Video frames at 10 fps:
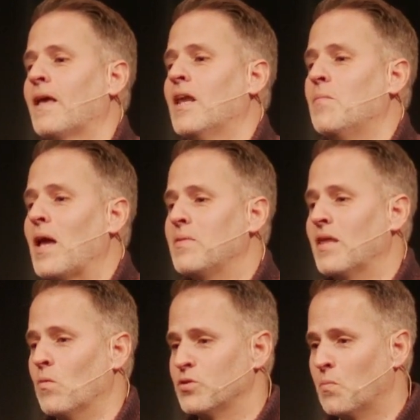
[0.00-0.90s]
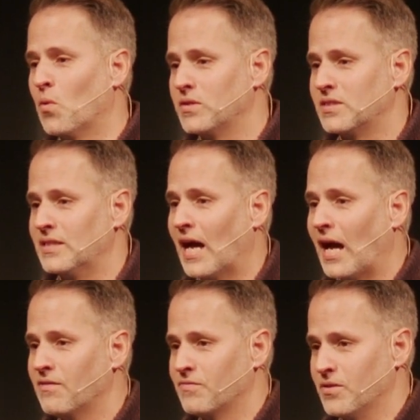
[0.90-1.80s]
and a baby that was born to
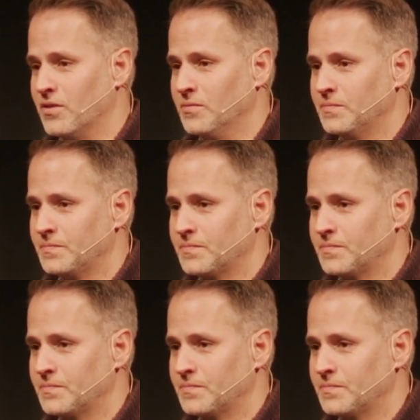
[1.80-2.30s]
die for you